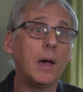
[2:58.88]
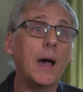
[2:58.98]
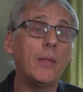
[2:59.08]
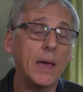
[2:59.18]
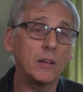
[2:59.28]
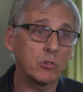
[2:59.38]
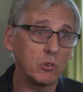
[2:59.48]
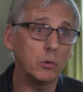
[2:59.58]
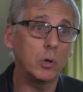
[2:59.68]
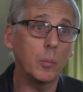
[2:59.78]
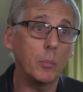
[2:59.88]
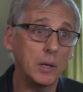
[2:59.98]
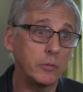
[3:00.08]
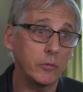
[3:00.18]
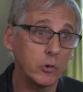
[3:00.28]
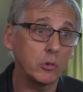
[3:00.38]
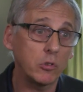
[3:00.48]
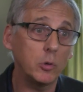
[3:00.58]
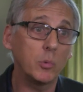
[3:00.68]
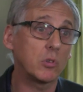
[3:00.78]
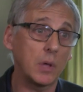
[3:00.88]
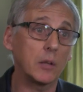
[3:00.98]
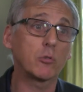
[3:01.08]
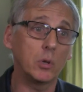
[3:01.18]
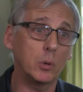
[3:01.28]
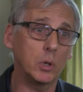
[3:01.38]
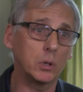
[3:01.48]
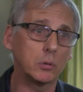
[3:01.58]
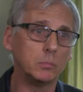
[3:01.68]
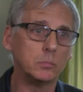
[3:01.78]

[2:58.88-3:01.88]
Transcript: and hence to benefit for consumers elsewhere in the world.